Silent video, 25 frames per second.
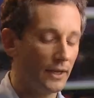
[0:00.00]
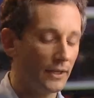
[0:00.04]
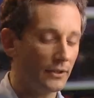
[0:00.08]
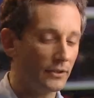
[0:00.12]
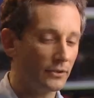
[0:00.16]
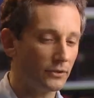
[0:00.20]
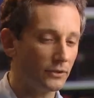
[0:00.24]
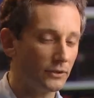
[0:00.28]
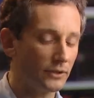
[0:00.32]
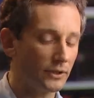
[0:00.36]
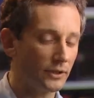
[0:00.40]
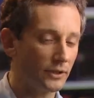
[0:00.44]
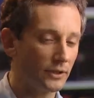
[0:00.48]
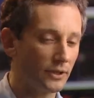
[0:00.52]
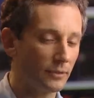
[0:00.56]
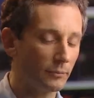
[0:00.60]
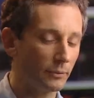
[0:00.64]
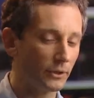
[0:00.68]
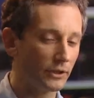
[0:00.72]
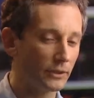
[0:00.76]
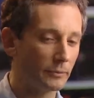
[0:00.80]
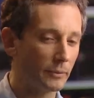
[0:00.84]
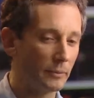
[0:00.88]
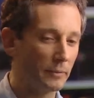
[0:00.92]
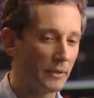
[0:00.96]
It could, in
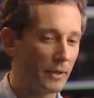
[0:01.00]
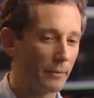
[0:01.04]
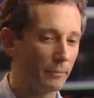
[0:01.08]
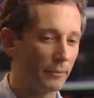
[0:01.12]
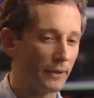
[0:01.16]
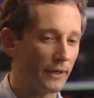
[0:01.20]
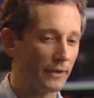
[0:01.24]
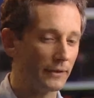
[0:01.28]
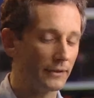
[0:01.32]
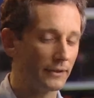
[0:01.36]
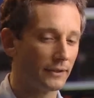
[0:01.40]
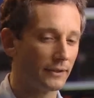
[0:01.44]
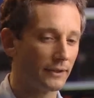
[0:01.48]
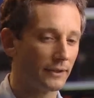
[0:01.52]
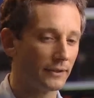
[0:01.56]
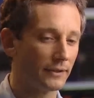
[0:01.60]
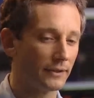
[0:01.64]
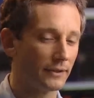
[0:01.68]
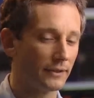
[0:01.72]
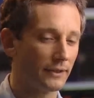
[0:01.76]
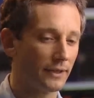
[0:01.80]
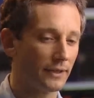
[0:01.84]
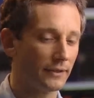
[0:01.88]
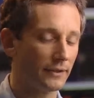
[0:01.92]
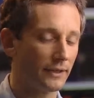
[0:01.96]
principle, be applied
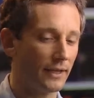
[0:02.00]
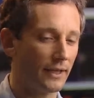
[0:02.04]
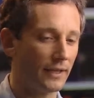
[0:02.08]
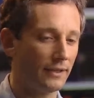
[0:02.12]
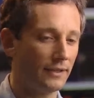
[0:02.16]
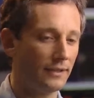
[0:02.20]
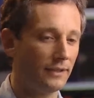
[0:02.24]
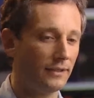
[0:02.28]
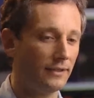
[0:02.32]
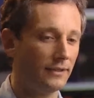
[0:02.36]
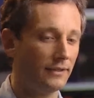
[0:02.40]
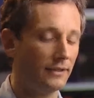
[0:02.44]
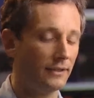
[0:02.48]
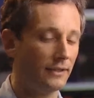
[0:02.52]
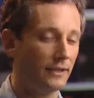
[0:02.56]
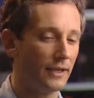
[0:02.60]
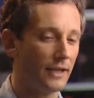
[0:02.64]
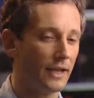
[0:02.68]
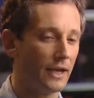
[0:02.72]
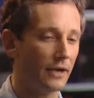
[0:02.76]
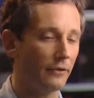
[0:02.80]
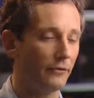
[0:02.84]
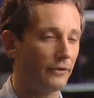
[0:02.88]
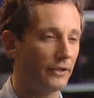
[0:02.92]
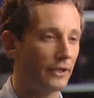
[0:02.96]
at any
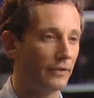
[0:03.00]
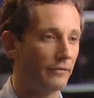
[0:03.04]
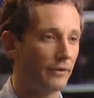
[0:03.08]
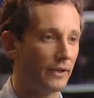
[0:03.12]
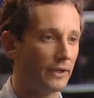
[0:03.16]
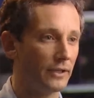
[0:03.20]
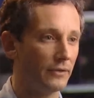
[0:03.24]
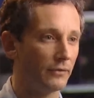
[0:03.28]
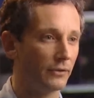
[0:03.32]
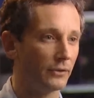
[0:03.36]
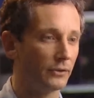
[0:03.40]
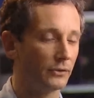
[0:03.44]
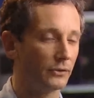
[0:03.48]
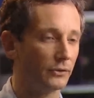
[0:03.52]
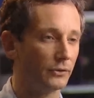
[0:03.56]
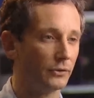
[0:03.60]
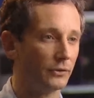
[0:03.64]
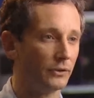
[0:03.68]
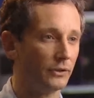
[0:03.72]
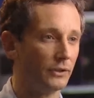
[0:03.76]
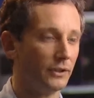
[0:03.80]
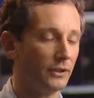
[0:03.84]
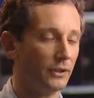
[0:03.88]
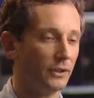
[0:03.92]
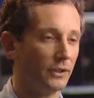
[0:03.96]
area where you want
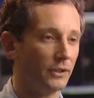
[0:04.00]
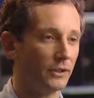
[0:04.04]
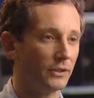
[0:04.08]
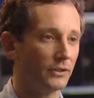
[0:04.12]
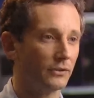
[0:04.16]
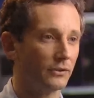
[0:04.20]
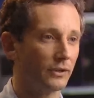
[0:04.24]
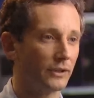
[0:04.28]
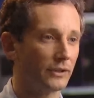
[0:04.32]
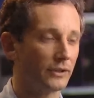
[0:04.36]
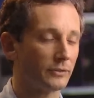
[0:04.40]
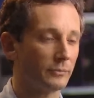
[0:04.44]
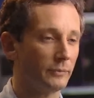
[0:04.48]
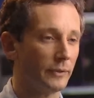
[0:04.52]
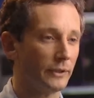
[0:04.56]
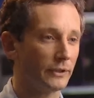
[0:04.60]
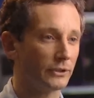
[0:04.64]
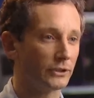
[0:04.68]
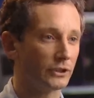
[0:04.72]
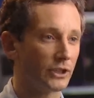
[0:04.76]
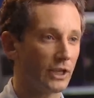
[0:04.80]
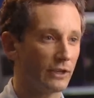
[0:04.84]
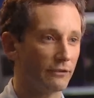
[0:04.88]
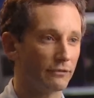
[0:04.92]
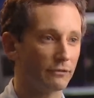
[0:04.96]
to transmit
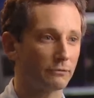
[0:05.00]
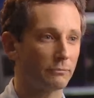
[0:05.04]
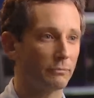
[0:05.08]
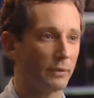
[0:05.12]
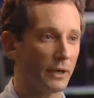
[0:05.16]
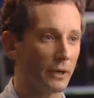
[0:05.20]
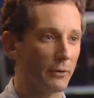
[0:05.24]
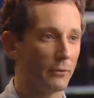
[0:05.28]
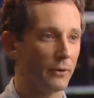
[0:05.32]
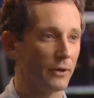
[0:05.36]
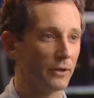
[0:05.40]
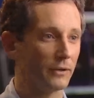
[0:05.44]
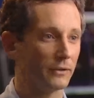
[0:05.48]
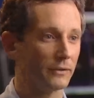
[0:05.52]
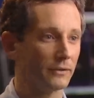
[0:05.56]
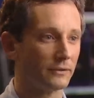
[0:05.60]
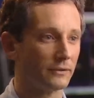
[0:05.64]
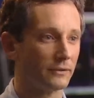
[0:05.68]
shaft power.